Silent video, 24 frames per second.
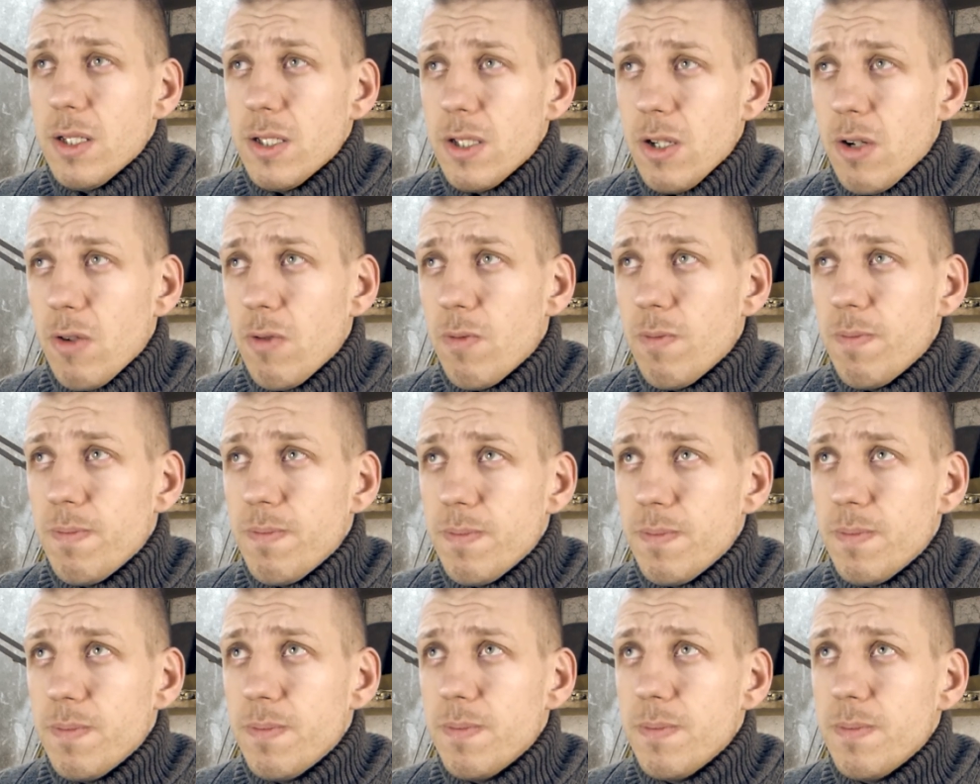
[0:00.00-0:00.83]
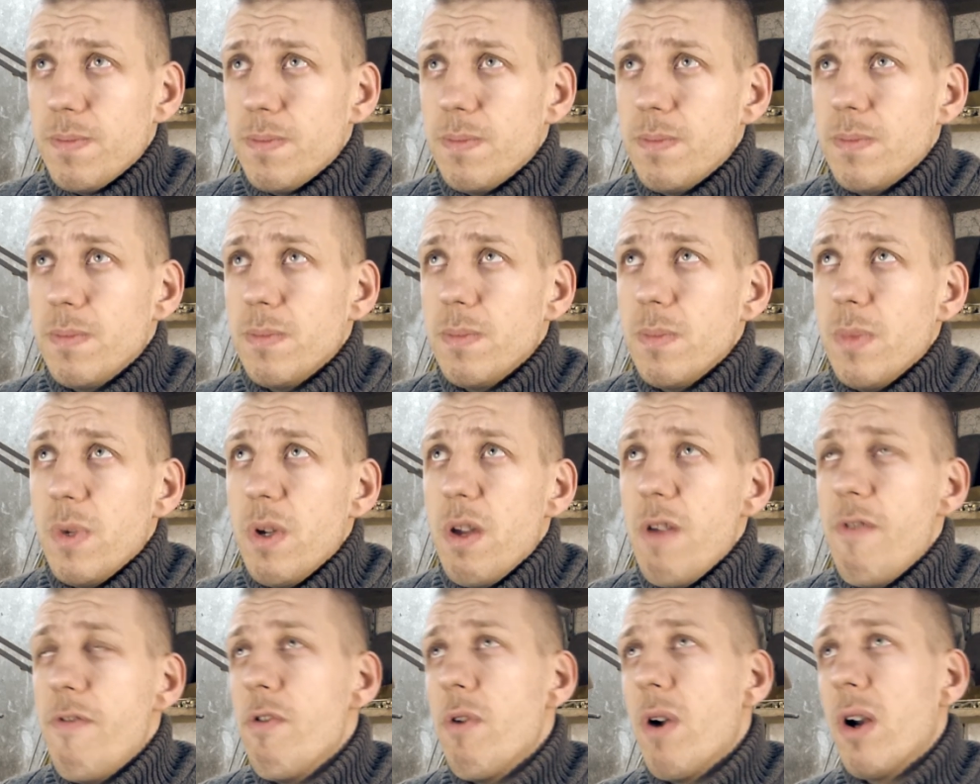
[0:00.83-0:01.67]
So
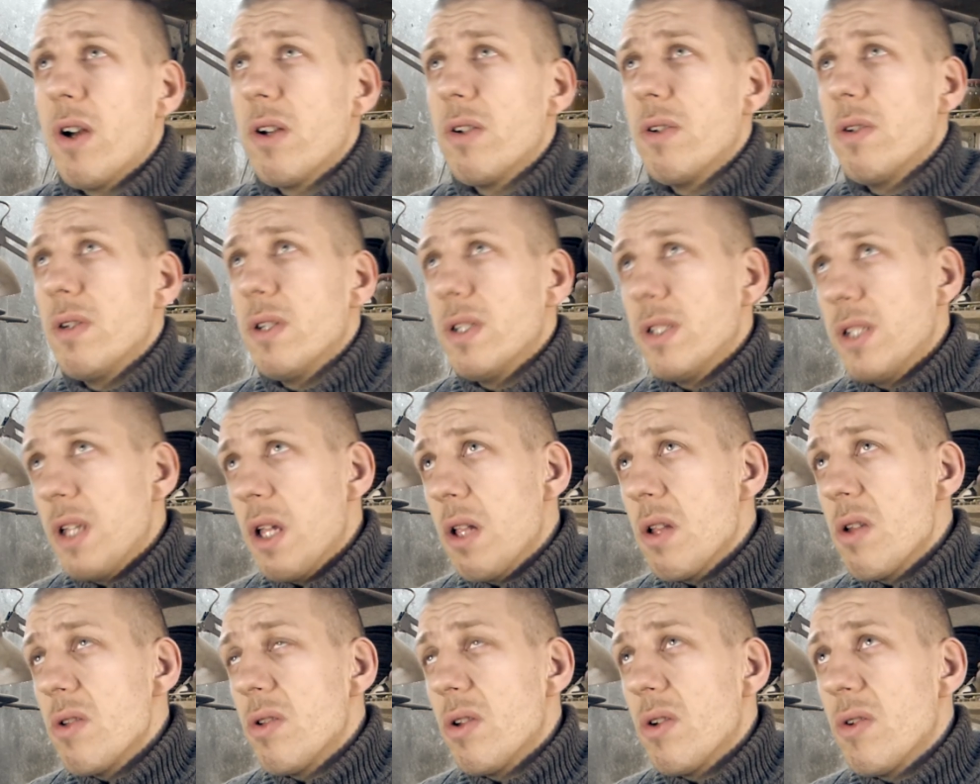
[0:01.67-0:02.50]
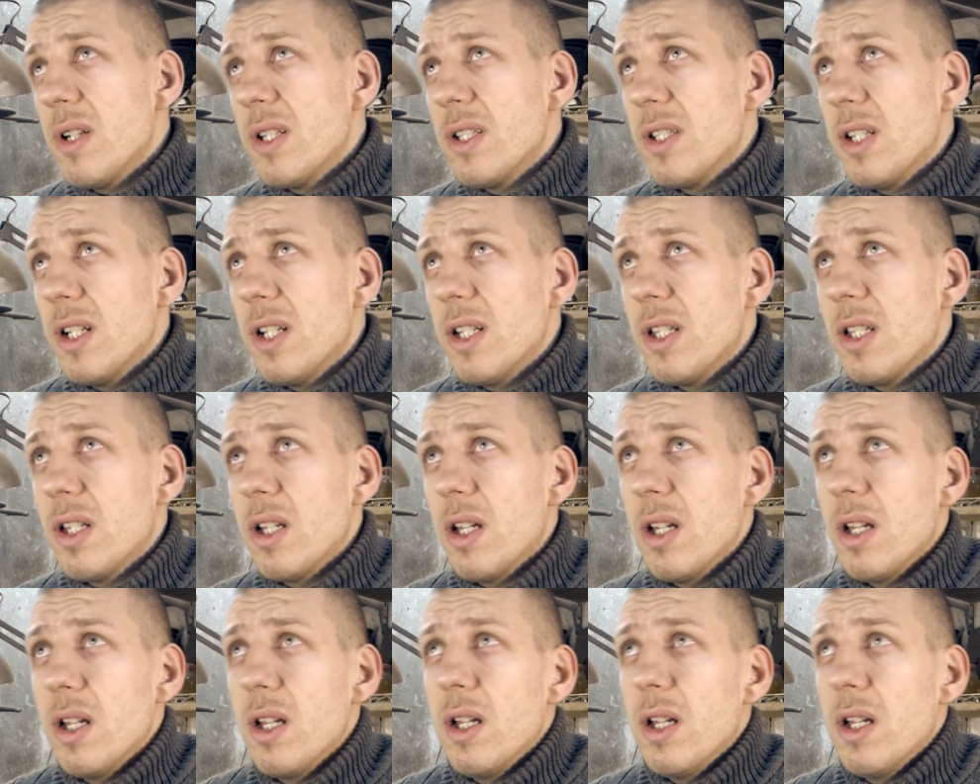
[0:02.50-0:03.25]
if you are still interested,